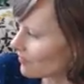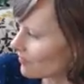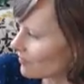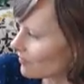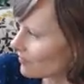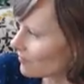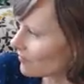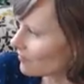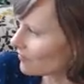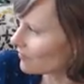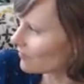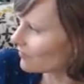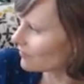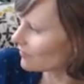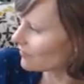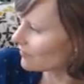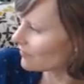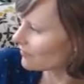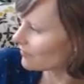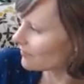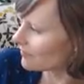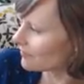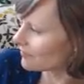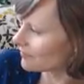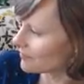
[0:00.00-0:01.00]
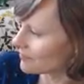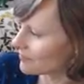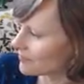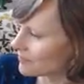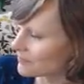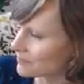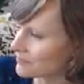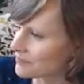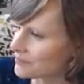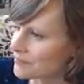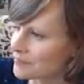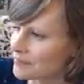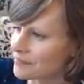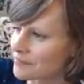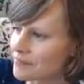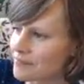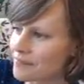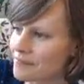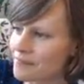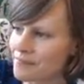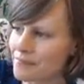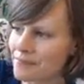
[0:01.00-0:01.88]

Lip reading: (silence)